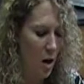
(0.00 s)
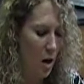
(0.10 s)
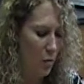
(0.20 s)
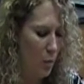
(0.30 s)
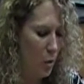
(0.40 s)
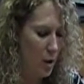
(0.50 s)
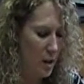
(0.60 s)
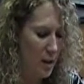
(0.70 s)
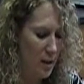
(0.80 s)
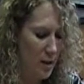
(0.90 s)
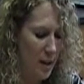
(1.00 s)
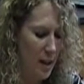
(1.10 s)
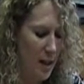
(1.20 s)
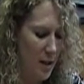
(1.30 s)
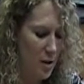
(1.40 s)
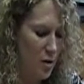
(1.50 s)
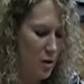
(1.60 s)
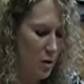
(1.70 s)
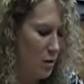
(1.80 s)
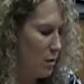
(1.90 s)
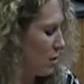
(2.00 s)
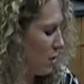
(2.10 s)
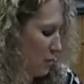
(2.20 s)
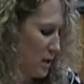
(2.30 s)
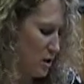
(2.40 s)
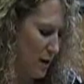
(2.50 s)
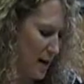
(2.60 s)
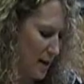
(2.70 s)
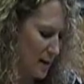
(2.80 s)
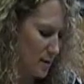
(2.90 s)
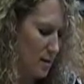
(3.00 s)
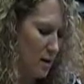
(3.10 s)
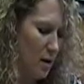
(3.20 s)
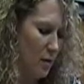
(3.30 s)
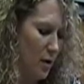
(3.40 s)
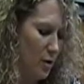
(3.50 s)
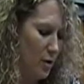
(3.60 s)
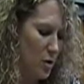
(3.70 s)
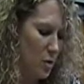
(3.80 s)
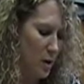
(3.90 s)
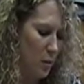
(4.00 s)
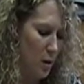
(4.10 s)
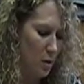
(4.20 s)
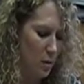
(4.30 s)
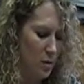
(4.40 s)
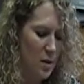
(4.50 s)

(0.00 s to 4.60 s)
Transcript: of wood and has 2 to 3 tracks of 121 holes.